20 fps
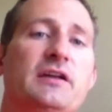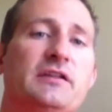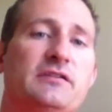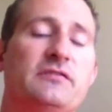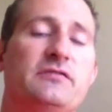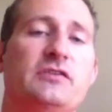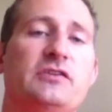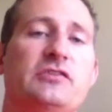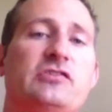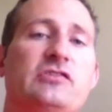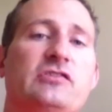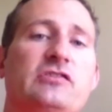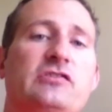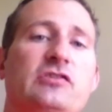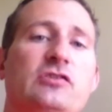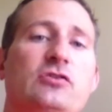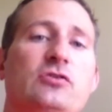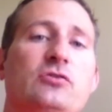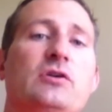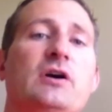Division
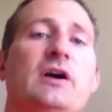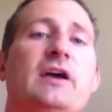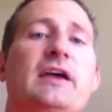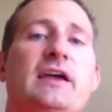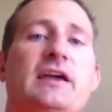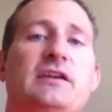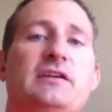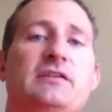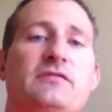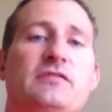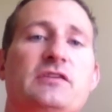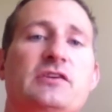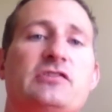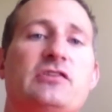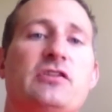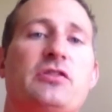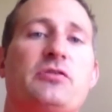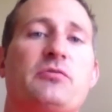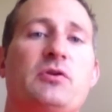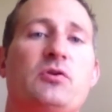II, and
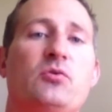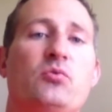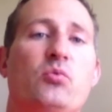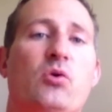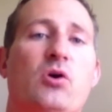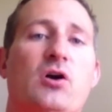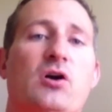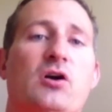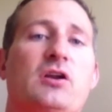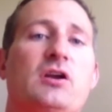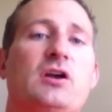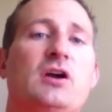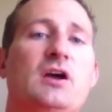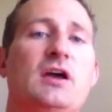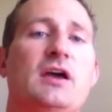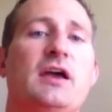Division III work,